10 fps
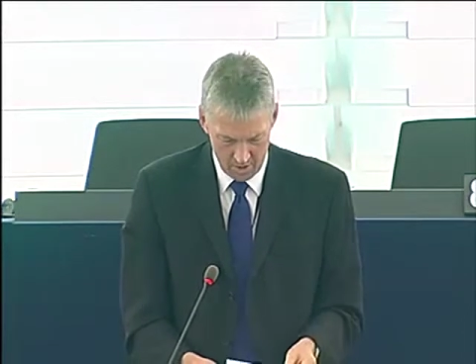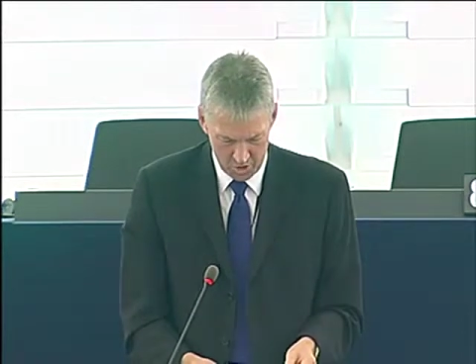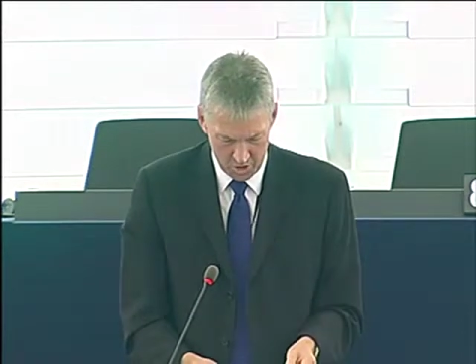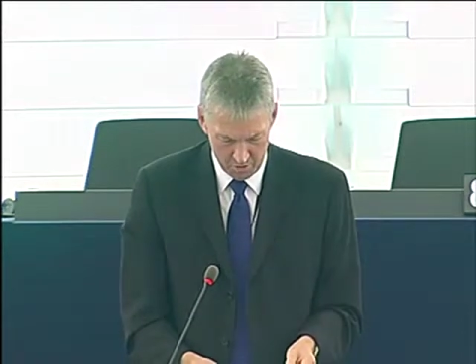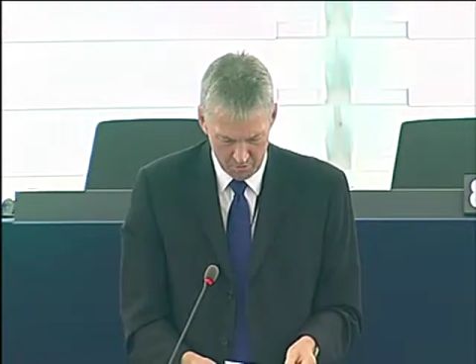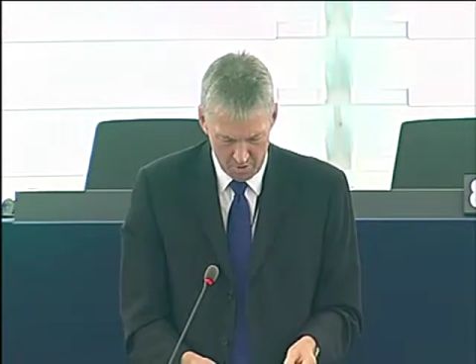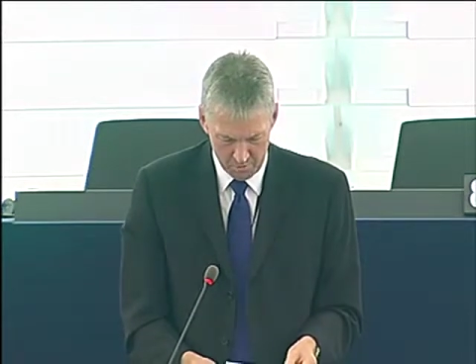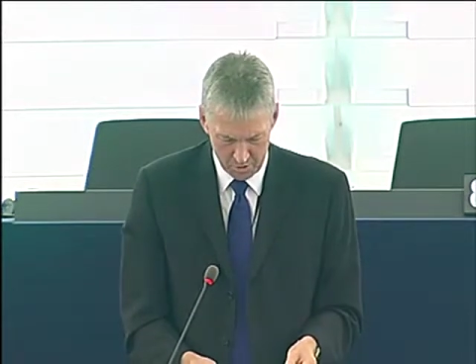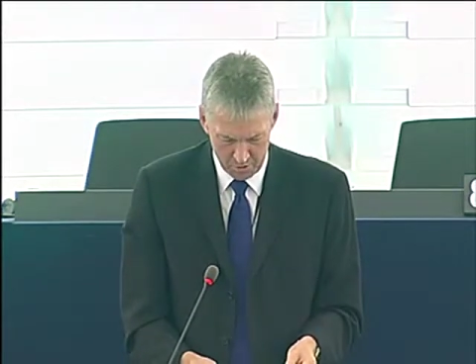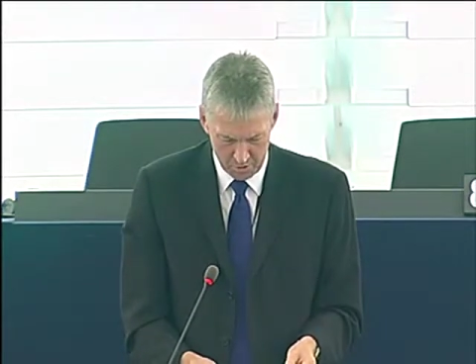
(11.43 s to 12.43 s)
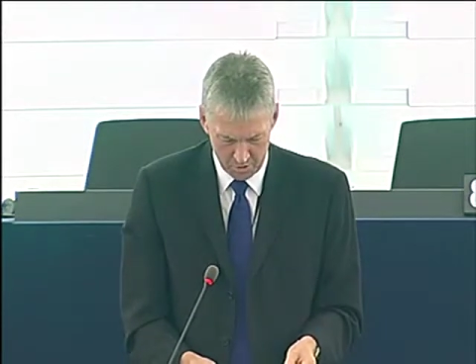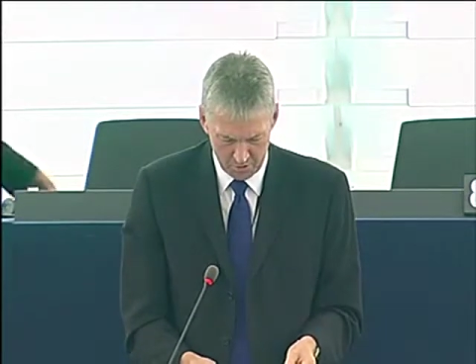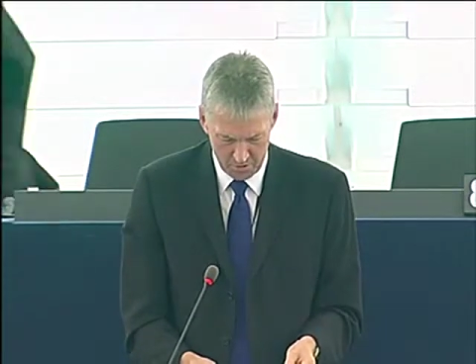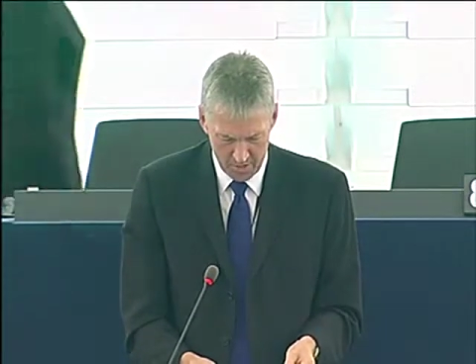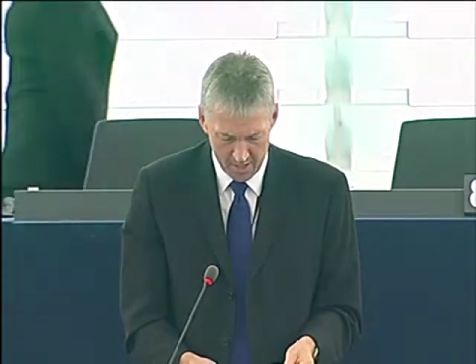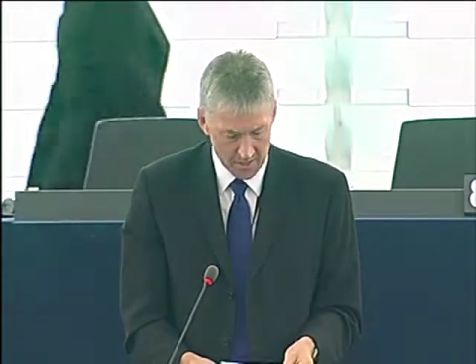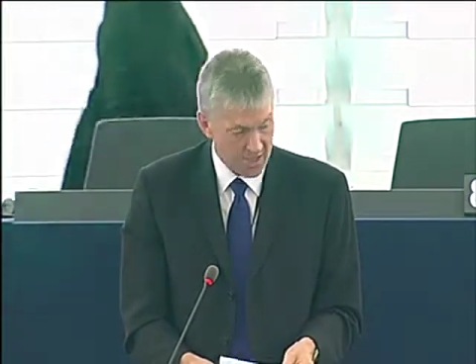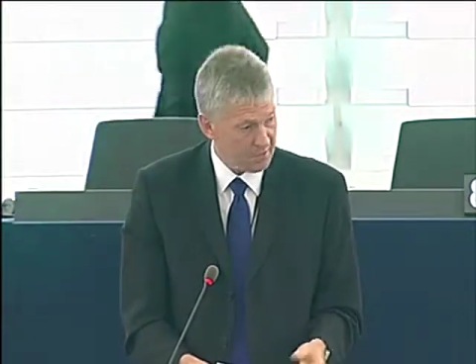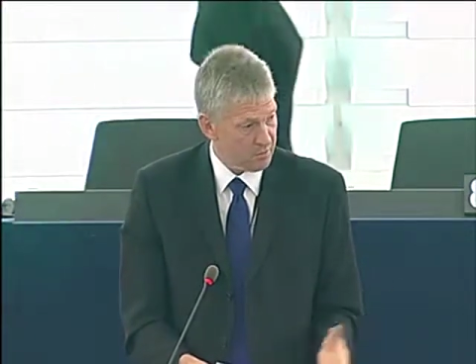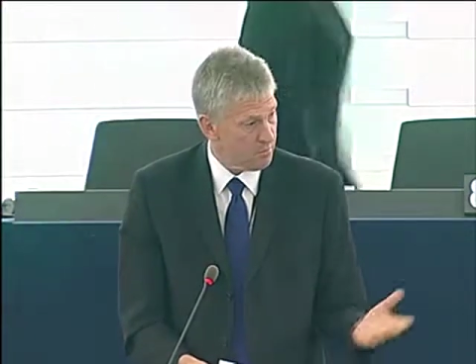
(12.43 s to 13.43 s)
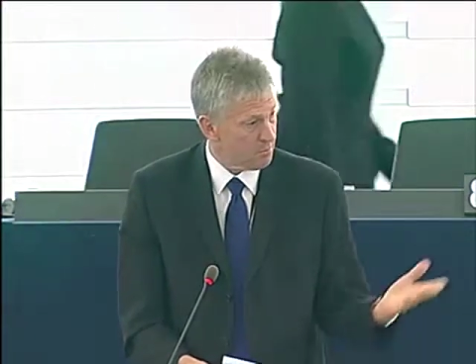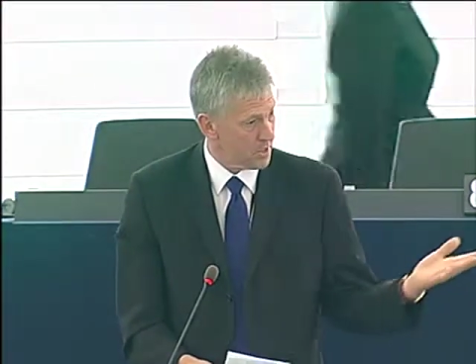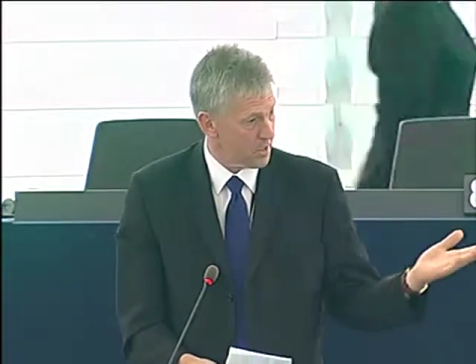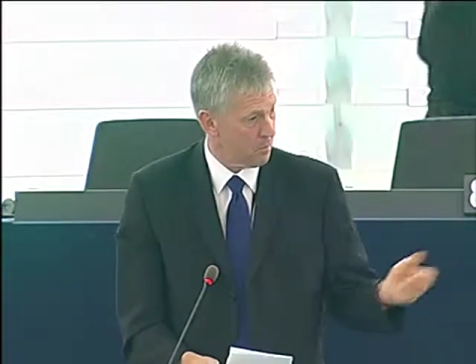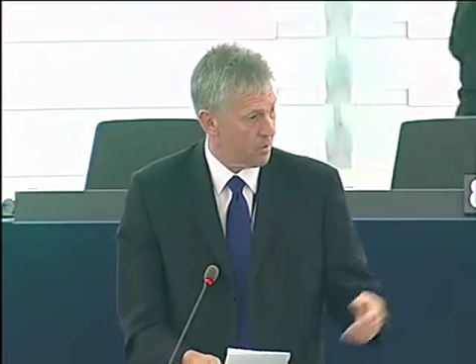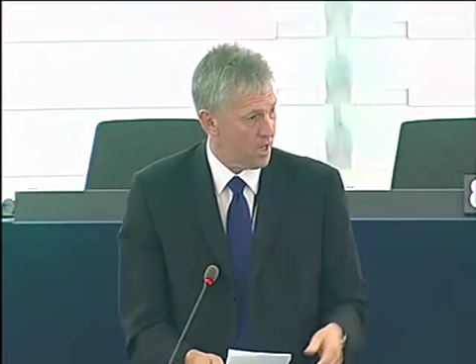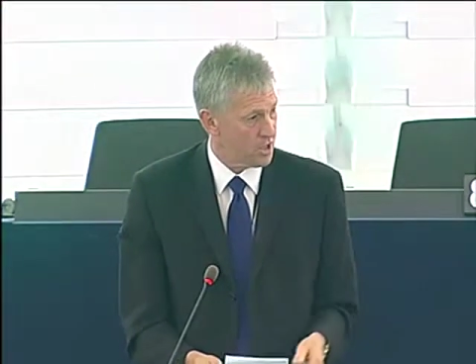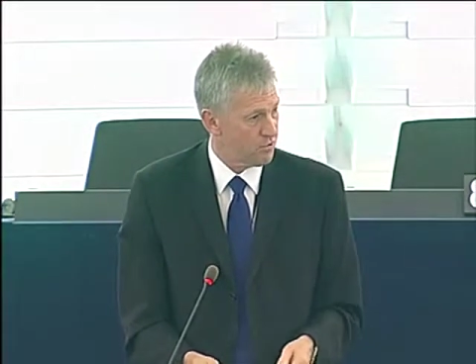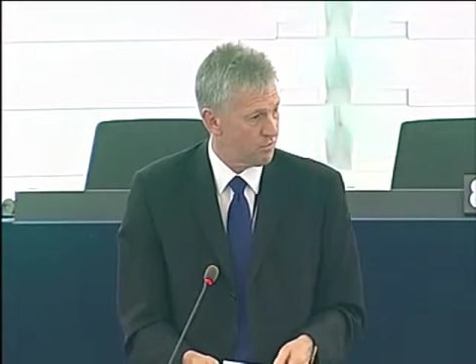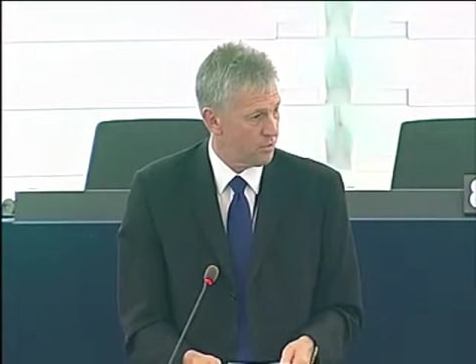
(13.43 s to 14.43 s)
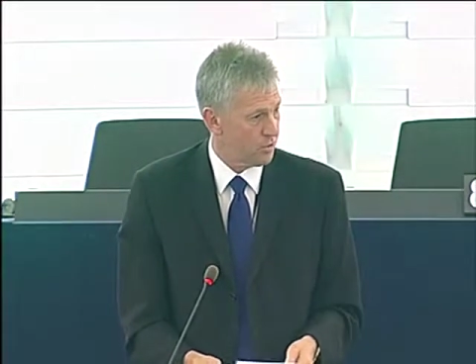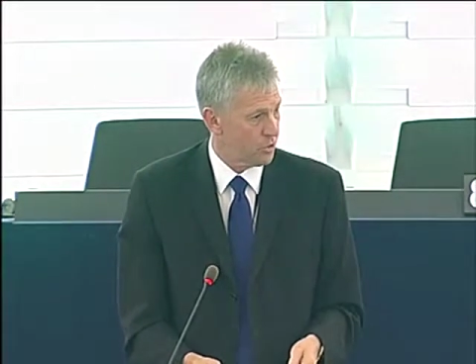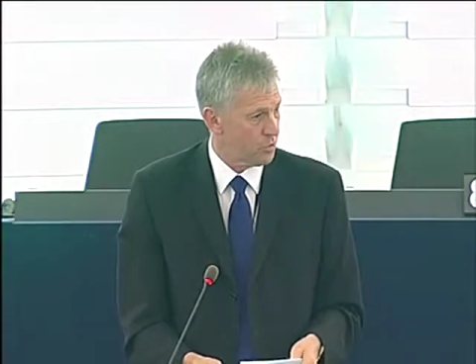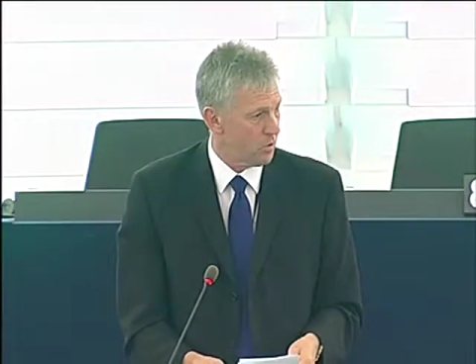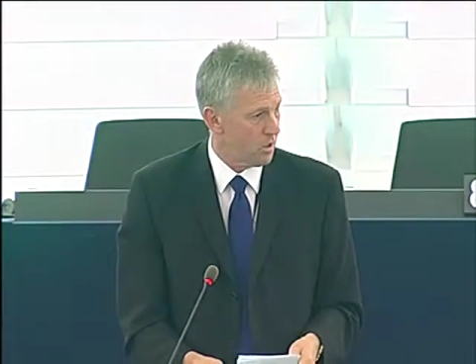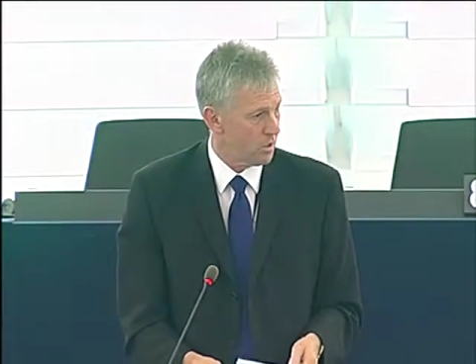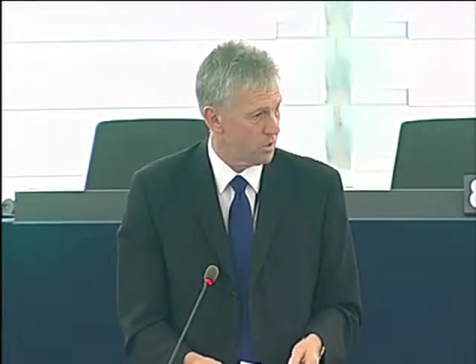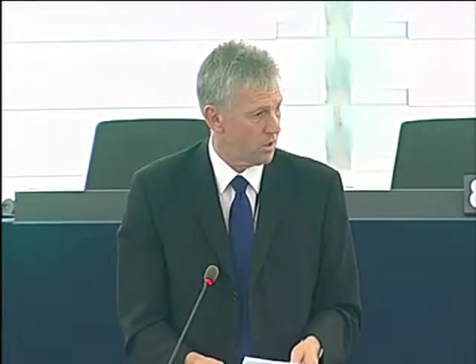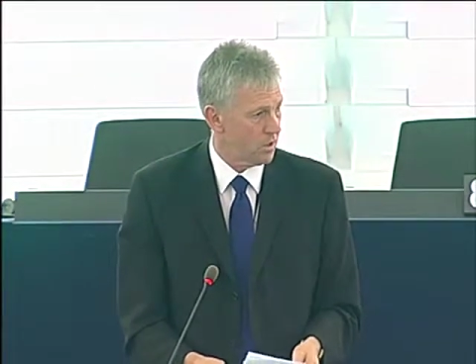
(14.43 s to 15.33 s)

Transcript: shadow rapporteurs on that and ms lepage for her good work